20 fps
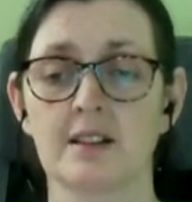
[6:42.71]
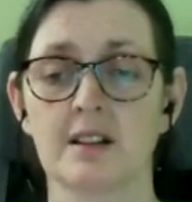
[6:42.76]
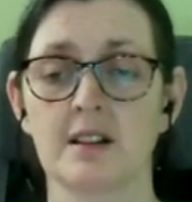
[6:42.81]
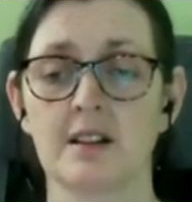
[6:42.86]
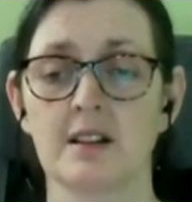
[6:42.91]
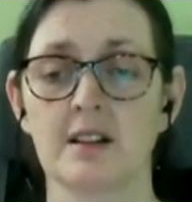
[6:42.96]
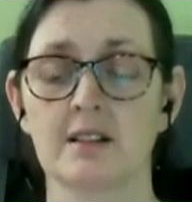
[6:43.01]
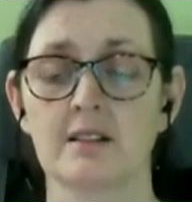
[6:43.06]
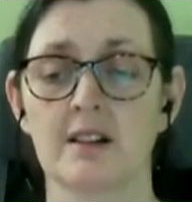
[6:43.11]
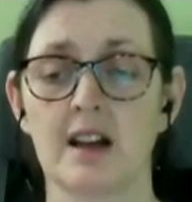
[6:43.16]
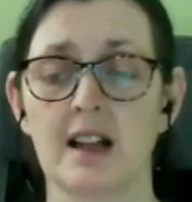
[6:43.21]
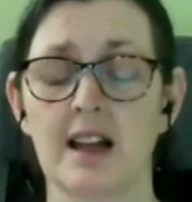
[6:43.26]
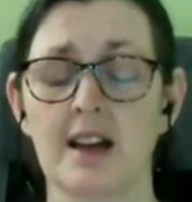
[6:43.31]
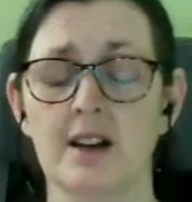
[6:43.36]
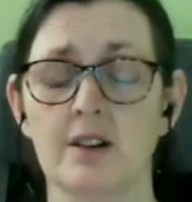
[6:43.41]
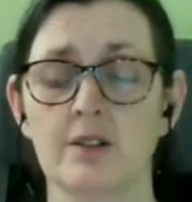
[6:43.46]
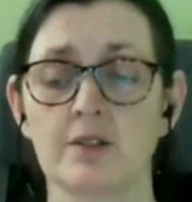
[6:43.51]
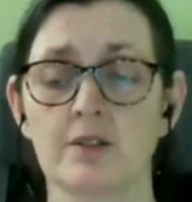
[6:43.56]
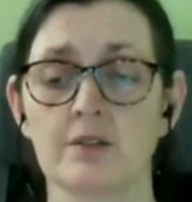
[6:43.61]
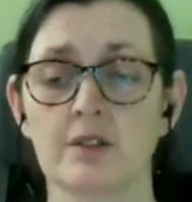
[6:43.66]
dark
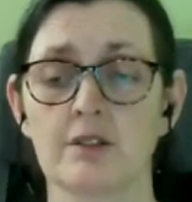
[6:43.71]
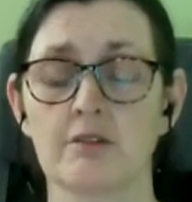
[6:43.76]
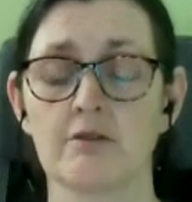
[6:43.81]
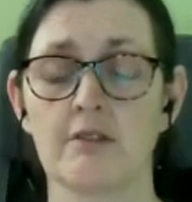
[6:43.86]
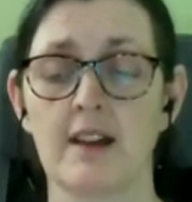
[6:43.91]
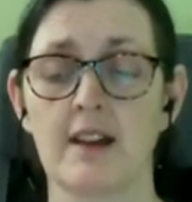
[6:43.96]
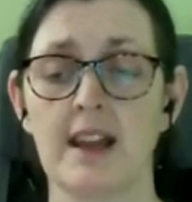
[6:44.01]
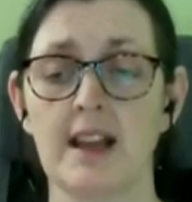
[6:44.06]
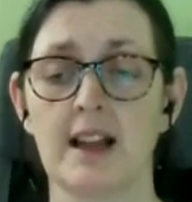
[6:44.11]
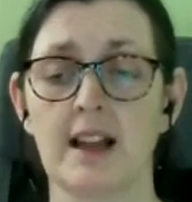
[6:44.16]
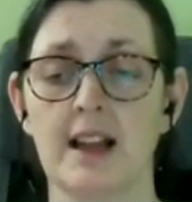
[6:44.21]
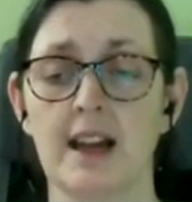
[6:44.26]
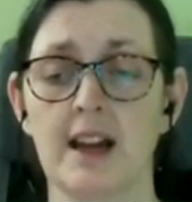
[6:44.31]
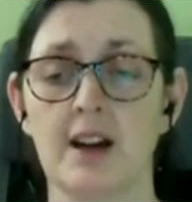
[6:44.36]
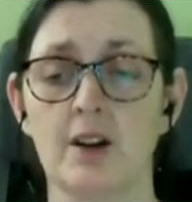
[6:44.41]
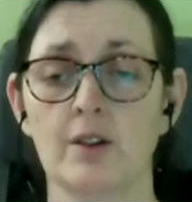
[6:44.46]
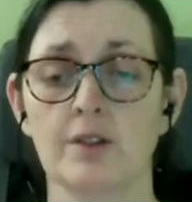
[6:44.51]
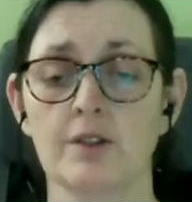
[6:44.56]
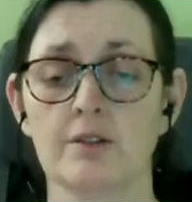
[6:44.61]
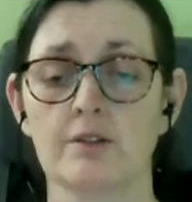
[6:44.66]
cloud or a gray
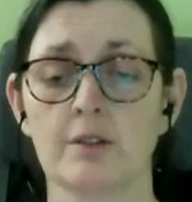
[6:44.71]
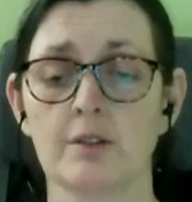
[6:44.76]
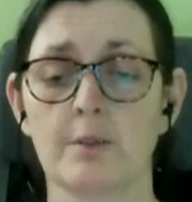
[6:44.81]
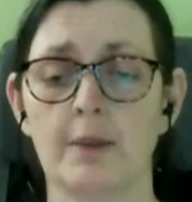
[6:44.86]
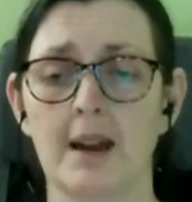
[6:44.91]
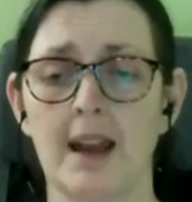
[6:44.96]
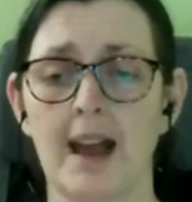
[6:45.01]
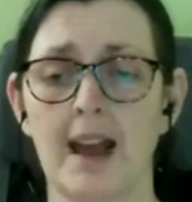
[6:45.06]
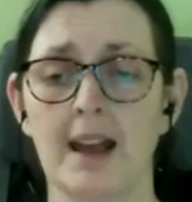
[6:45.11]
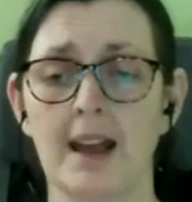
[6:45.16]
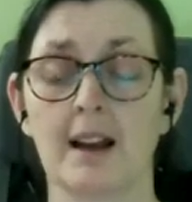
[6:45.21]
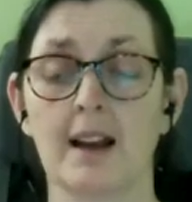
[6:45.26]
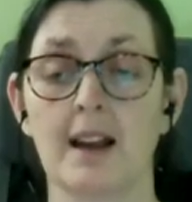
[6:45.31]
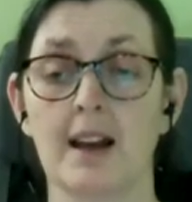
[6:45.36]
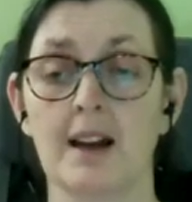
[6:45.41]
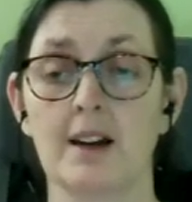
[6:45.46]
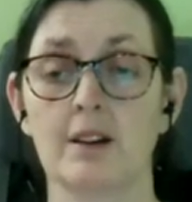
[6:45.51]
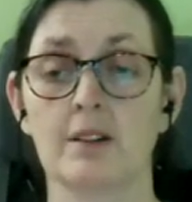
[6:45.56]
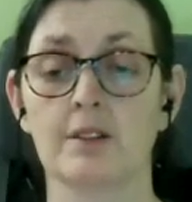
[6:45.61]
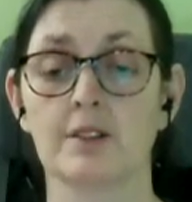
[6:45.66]
cloud or a black
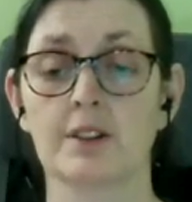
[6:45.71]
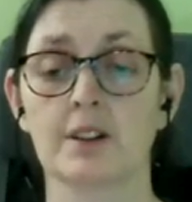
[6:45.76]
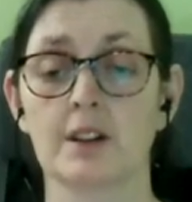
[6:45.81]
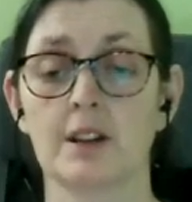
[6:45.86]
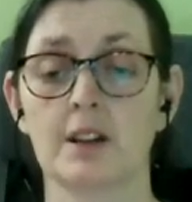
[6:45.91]
cloud?